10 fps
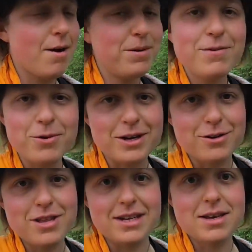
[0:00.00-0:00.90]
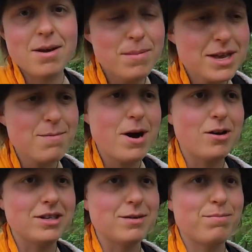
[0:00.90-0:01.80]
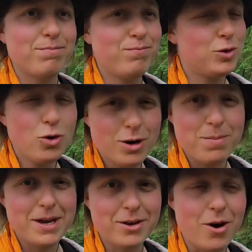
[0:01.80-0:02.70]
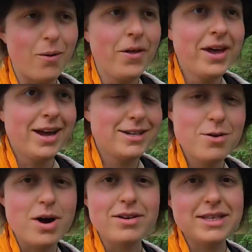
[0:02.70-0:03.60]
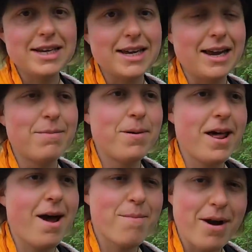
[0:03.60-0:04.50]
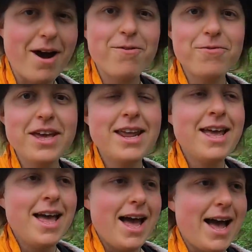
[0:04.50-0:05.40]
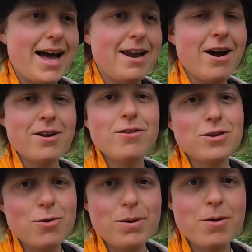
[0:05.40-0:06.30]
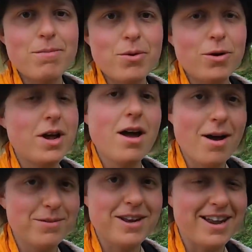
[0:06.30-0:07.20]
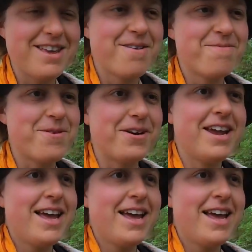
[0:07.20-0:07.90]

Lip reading: believe we can do this. 1,000,000 miles is a jolly big goal. I don't know what I was thinking, but I'm proud of it, and I know that you'll be on board. I'm certainly on board,